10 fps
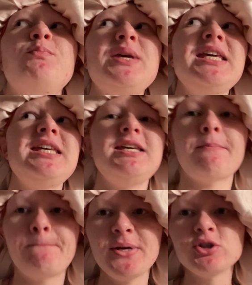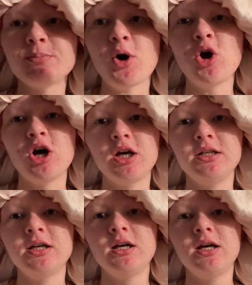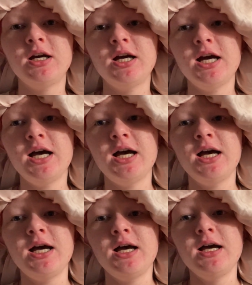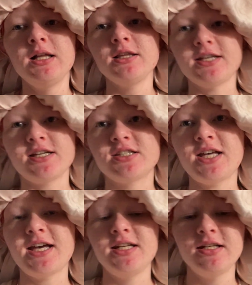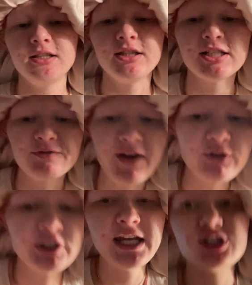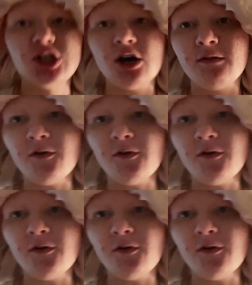be built upon, like I said, this foundation of